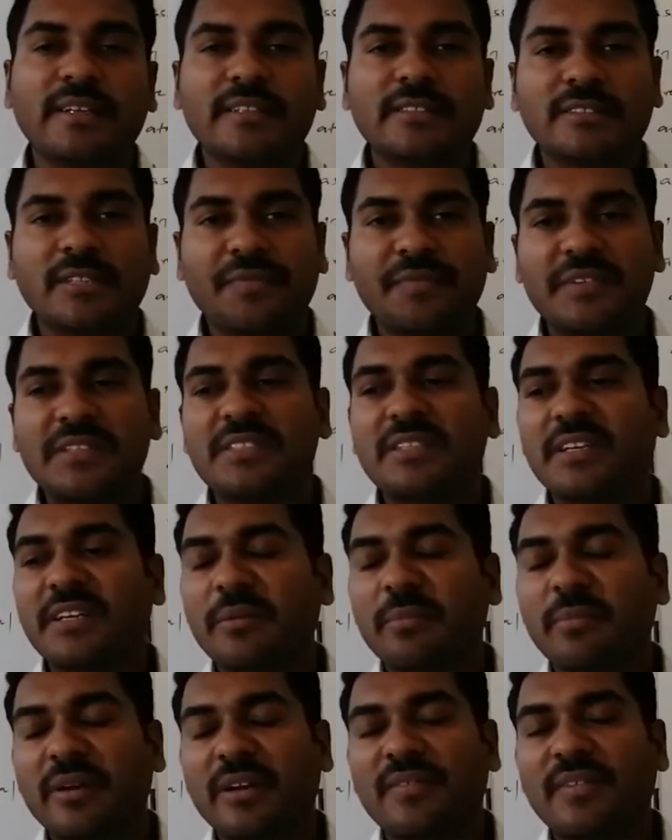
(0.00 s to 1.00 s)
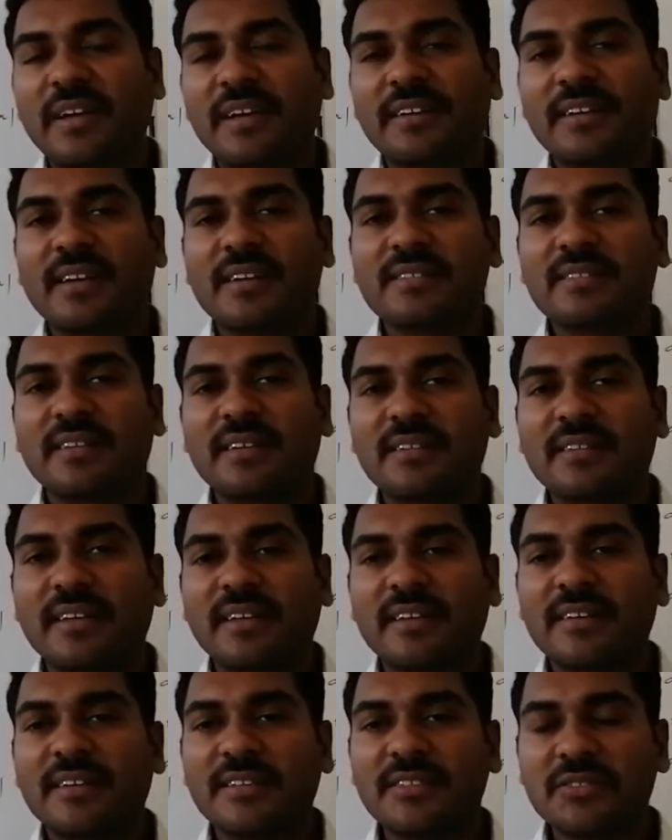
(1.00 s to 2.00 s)
Sufficient number of electrons are
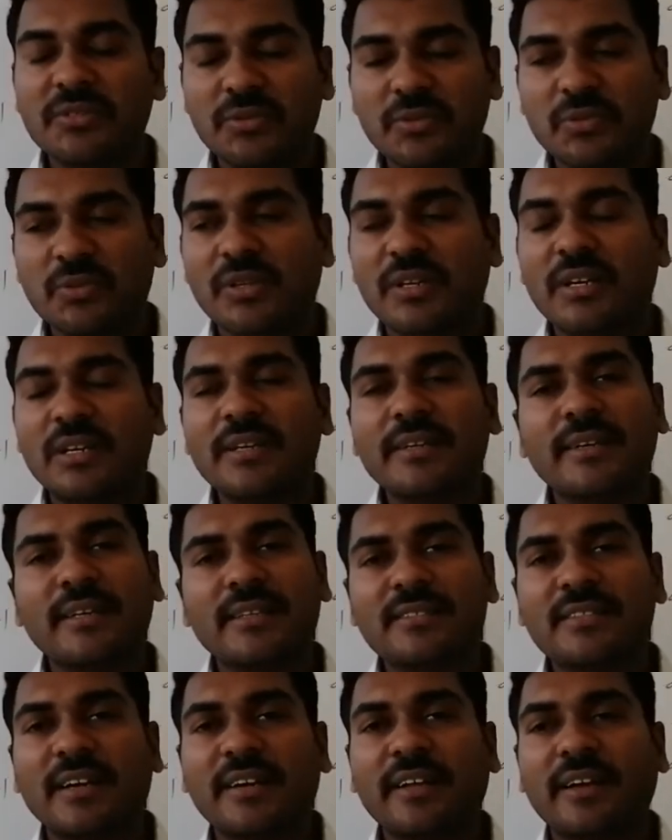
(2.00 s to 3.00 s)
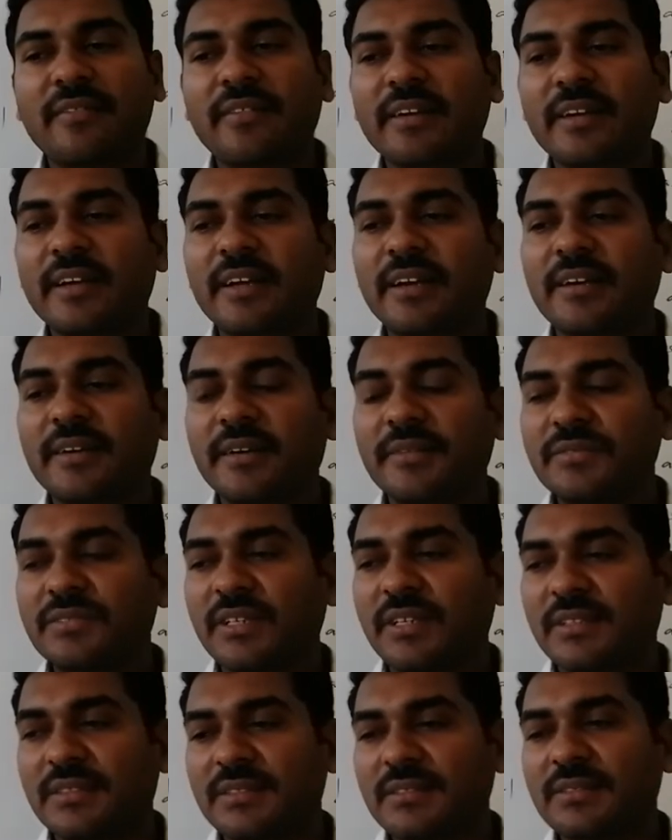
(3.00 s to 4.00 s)
there, it is neutral, it does not have any kind of
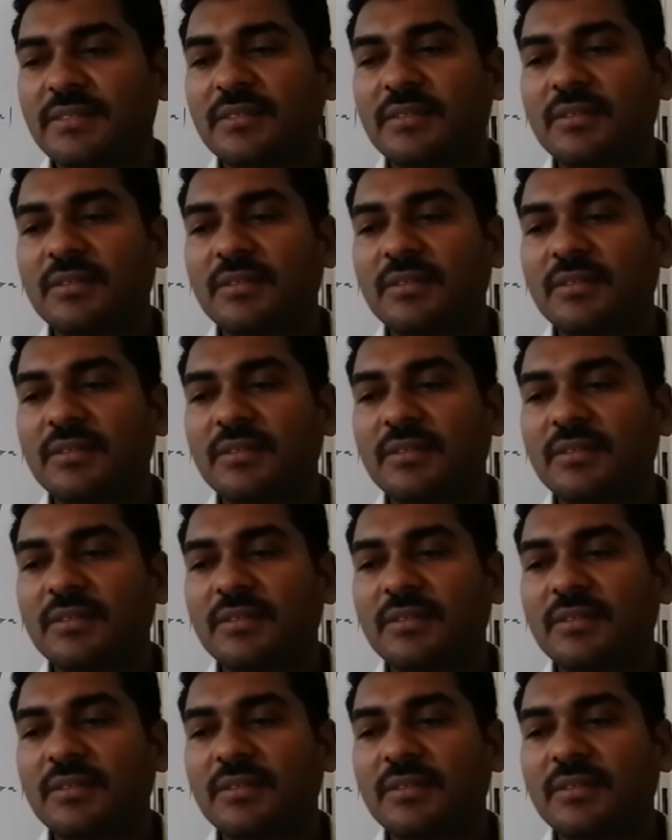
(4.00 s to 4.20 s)
charge.